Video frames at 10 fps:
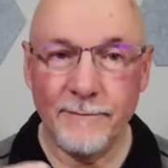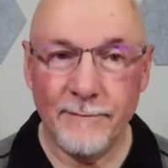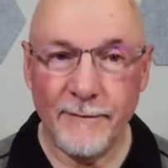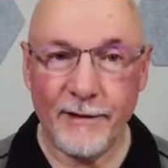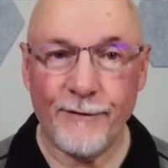
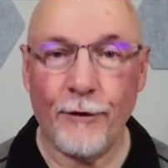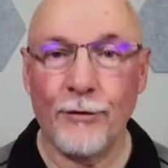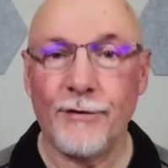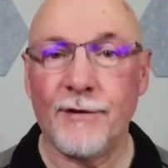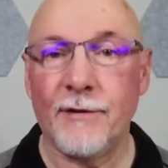as far
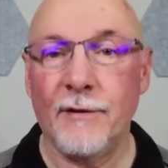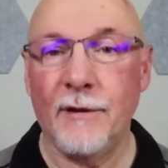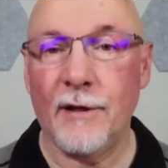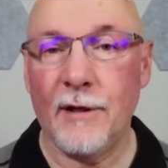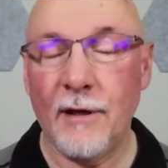as
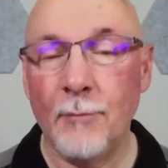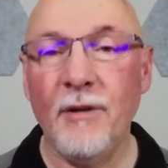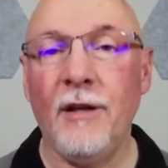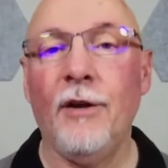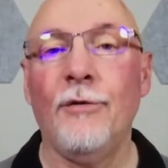a
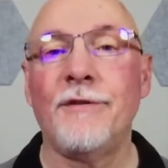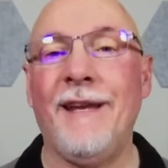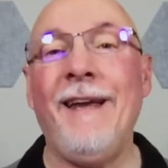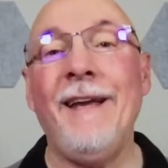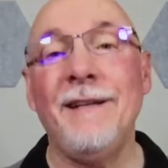company goes
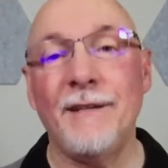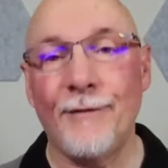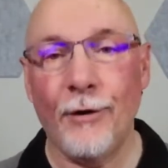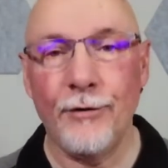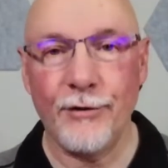and as
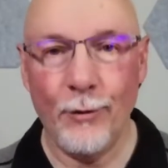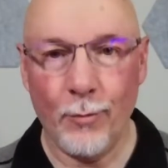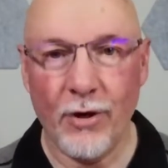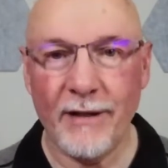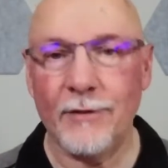far as your
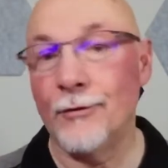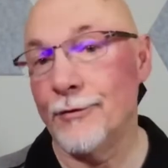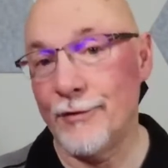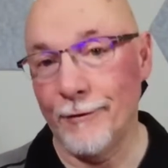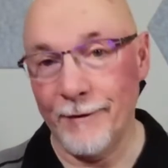product or
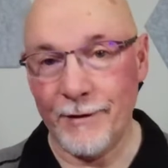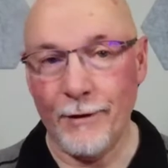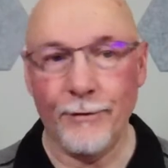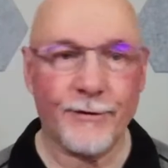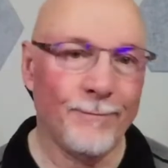service
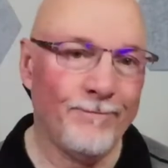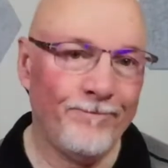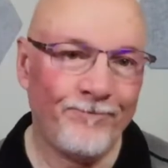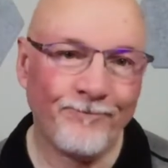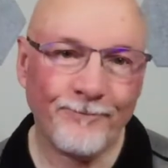goes.
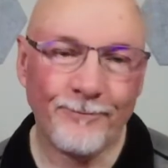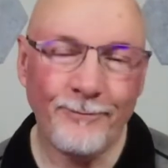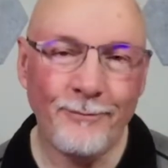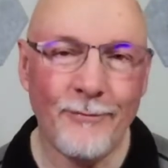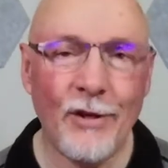
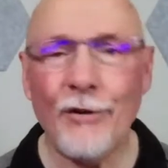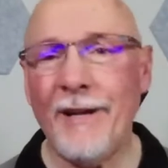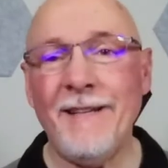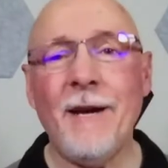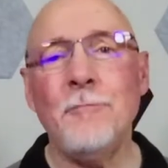
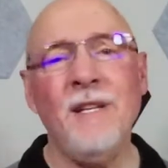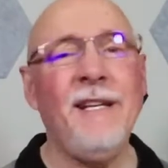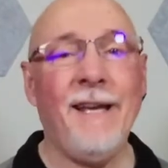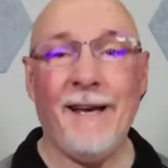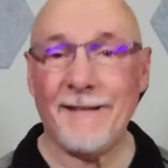Okay, now
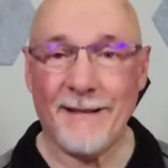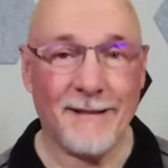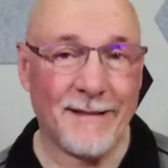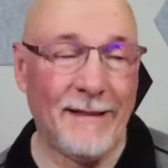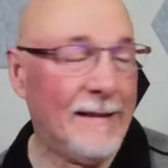media assets.